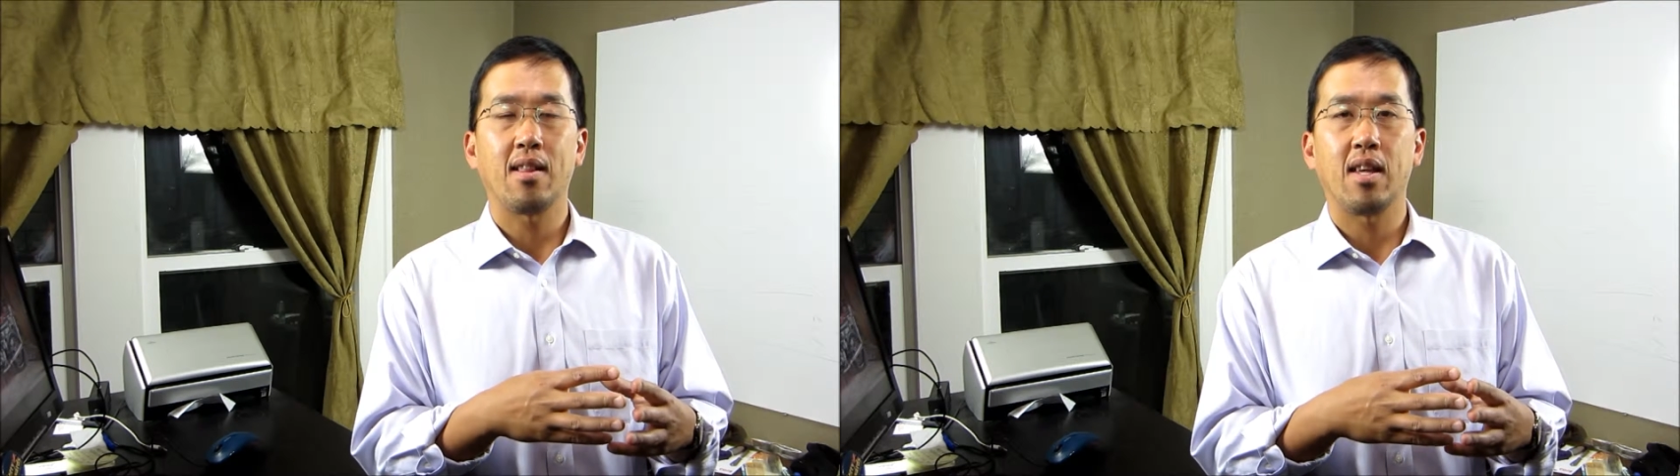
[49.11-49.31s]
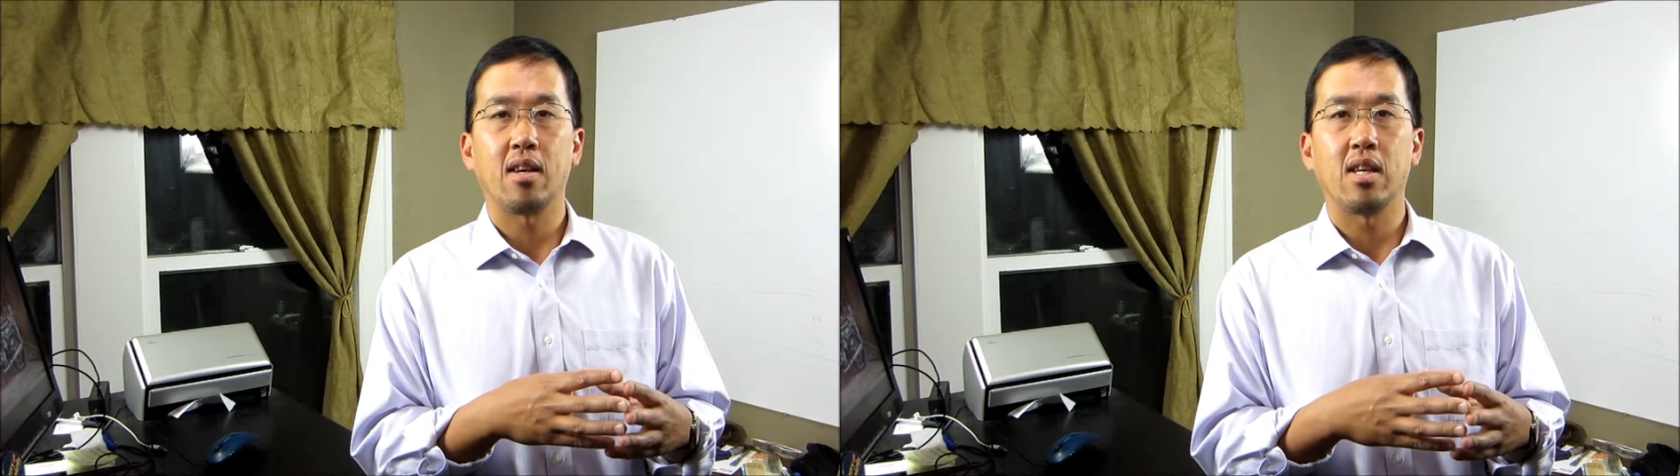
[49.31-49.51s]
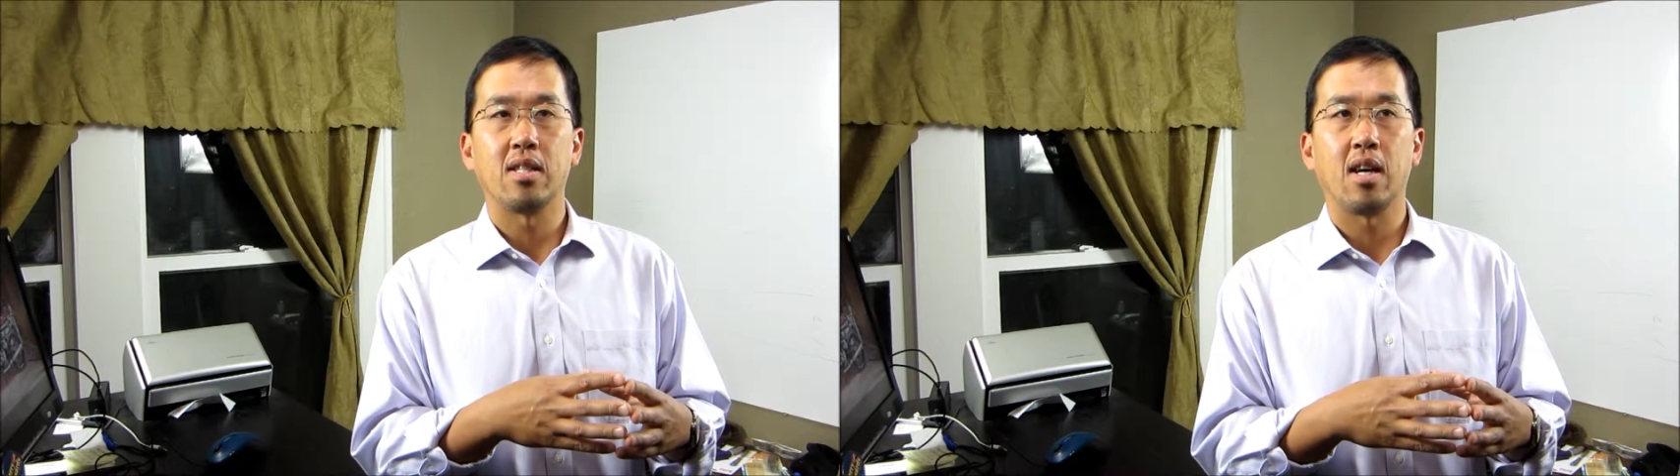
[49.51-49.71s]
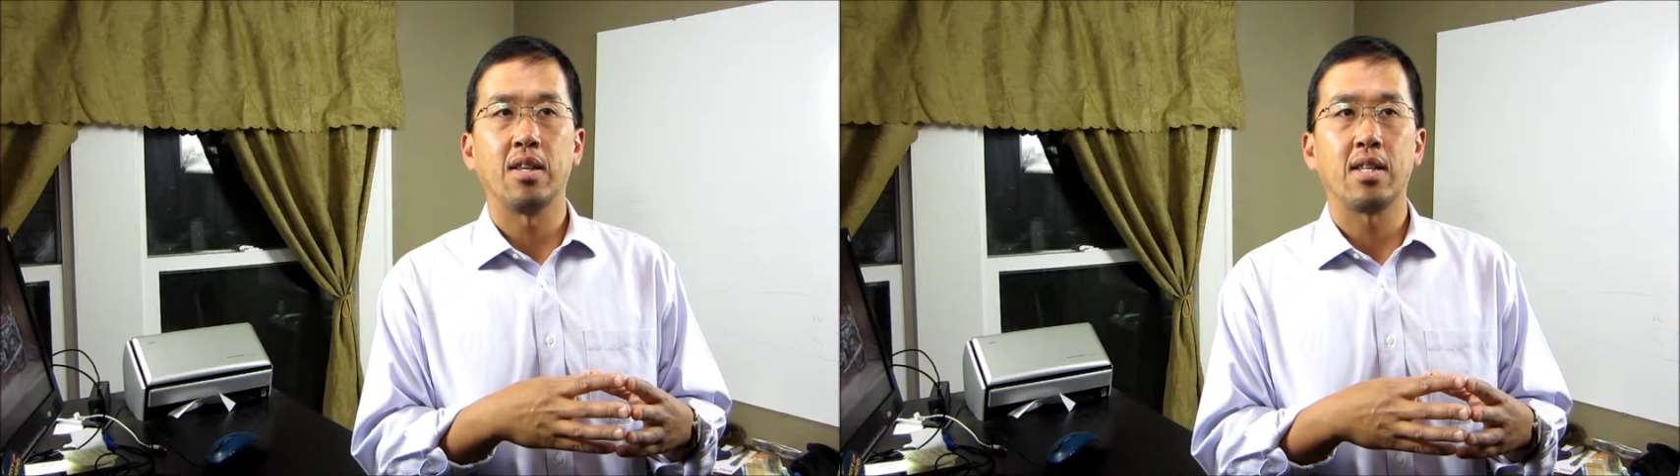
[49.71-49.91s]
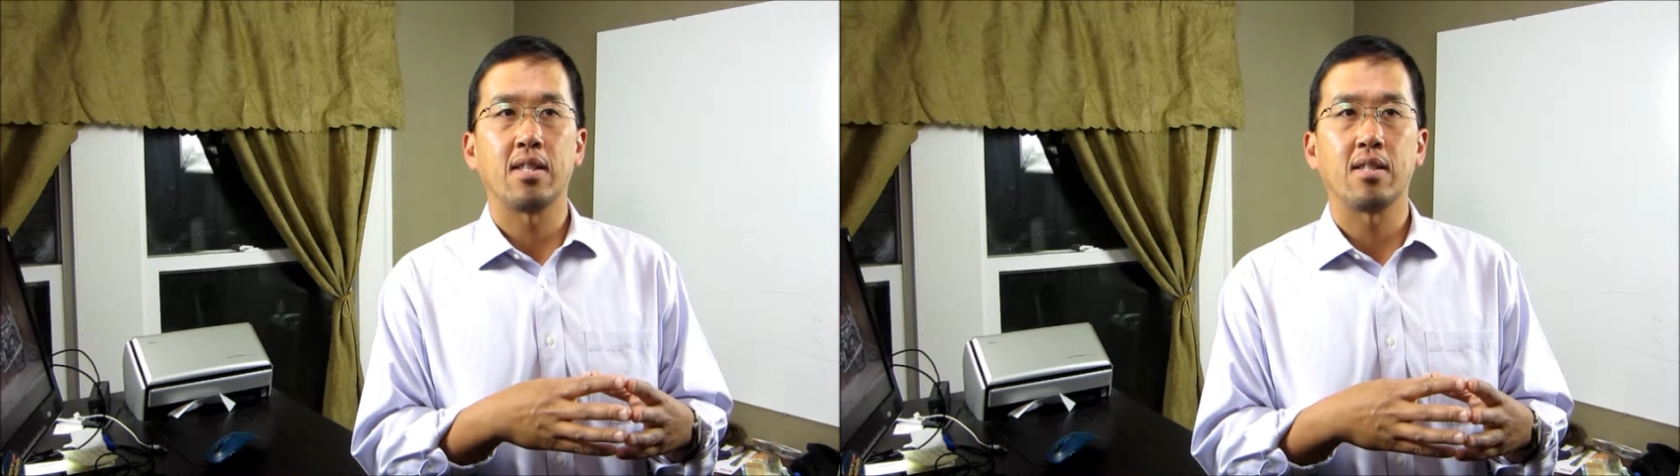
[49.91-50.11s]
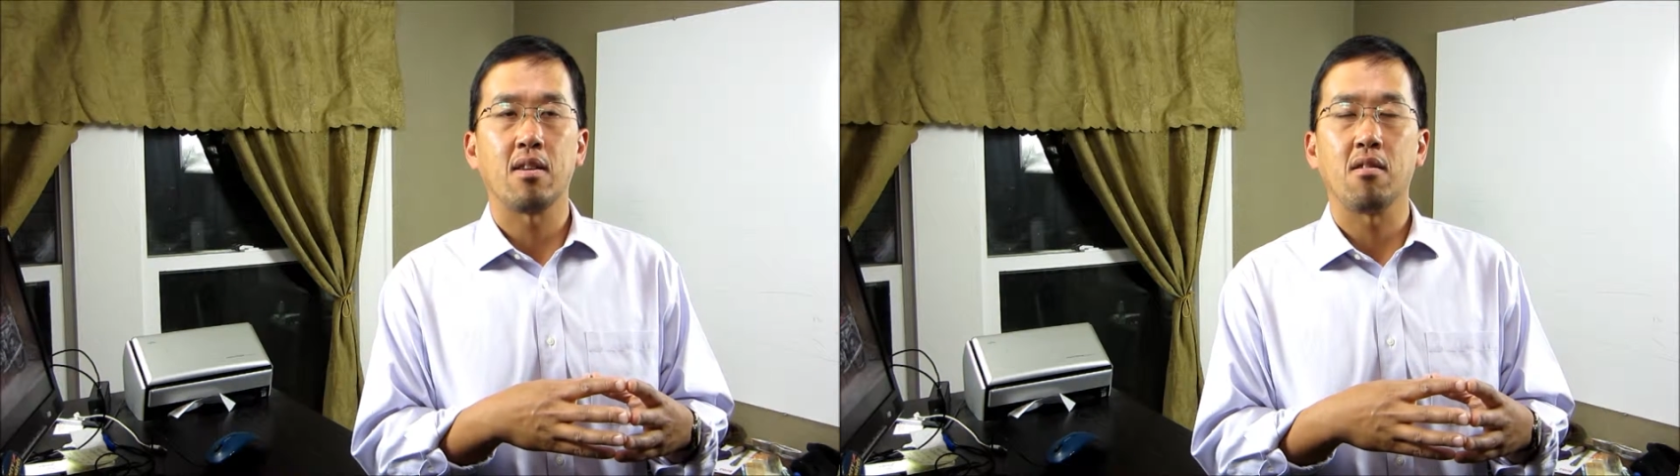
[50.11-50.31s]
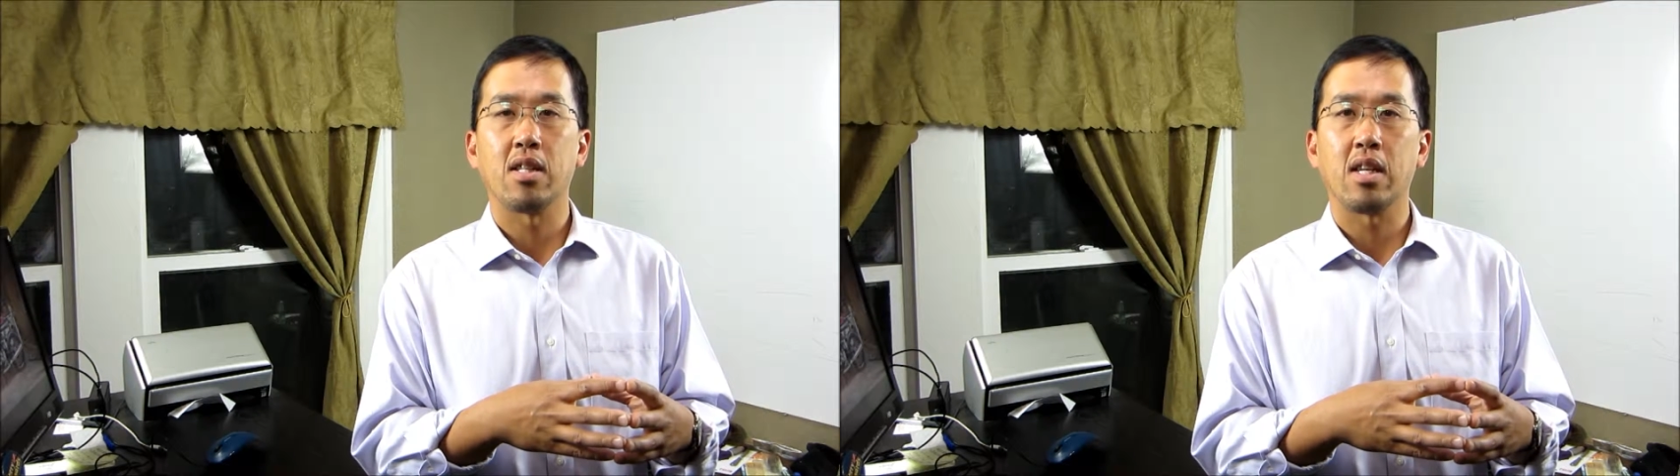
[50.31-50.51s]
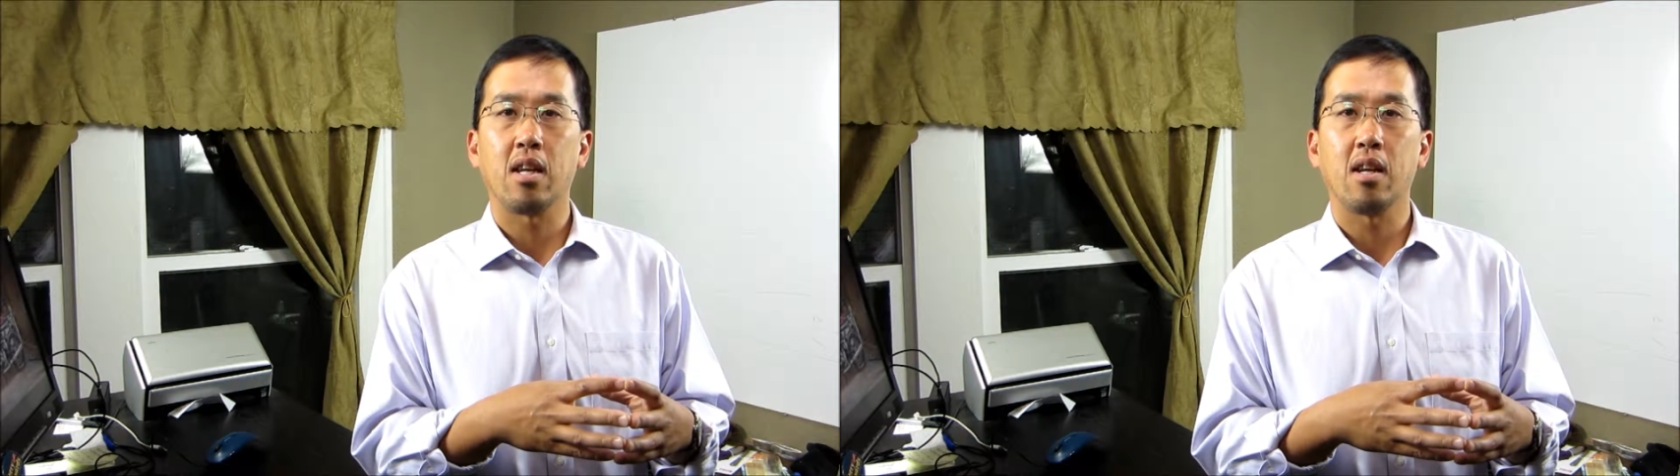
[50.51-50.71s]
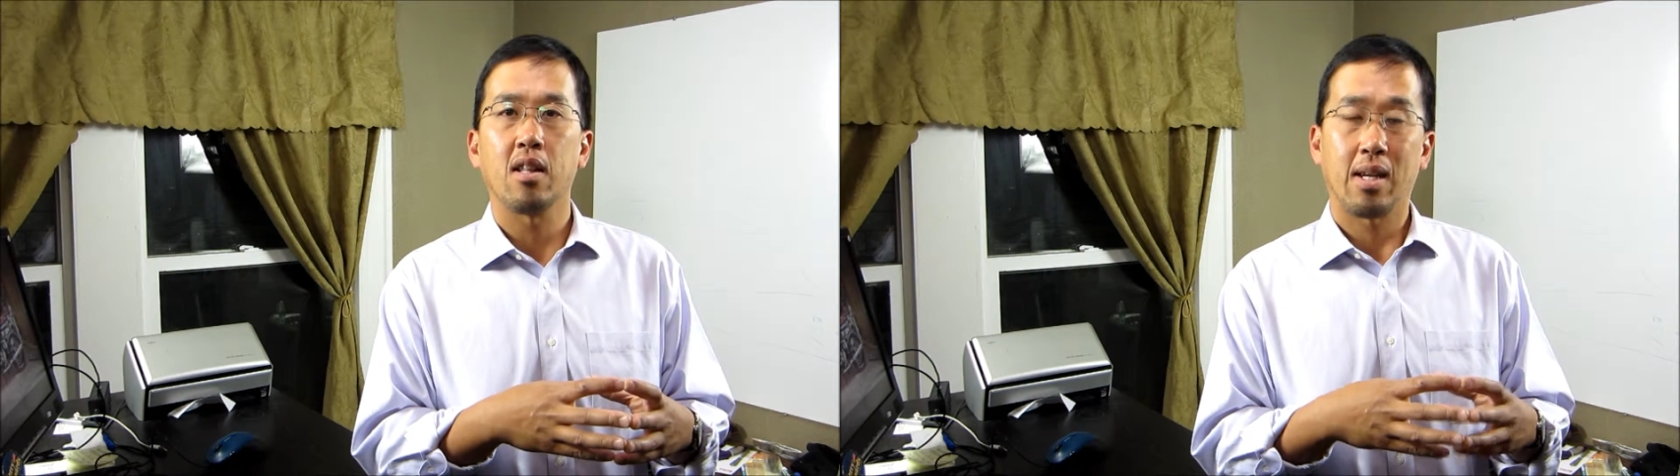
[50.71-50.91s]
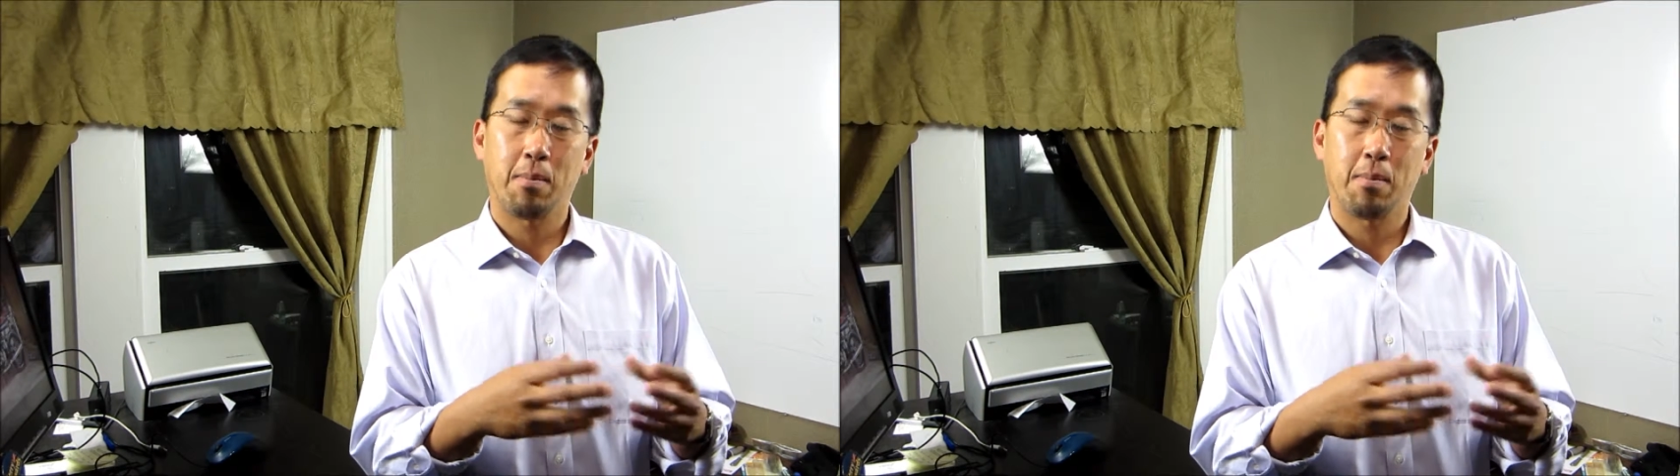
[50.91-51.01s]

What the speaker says: think is unnecessarily,